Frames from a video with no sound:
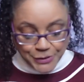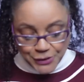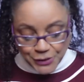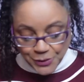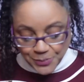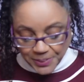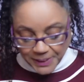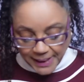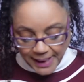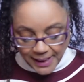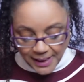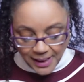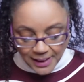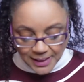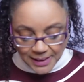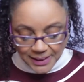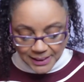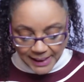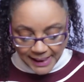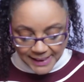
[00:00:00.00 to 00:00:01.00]
Do you plan
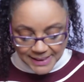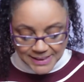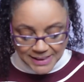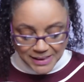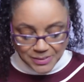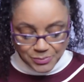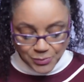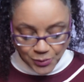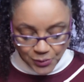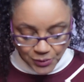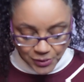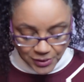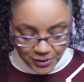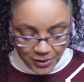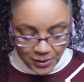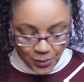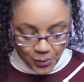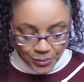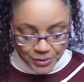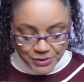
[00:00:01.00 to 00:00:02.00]
on collecting
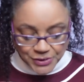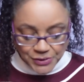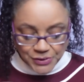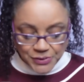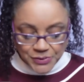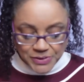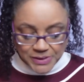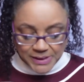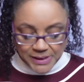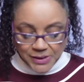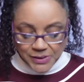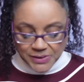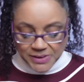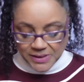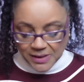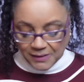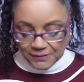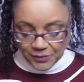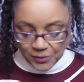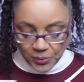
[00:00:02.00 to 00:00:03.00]
more, or do you see
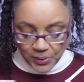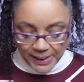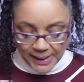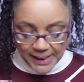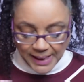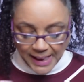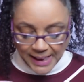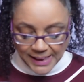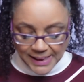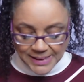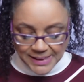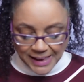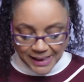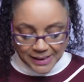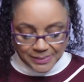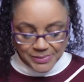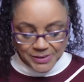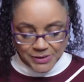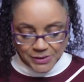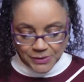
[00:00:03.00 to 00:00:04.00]
yourself quitting
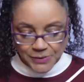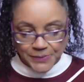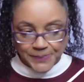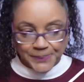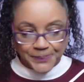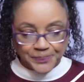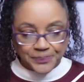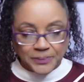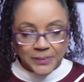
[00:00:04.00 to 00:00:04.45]
anytime soon?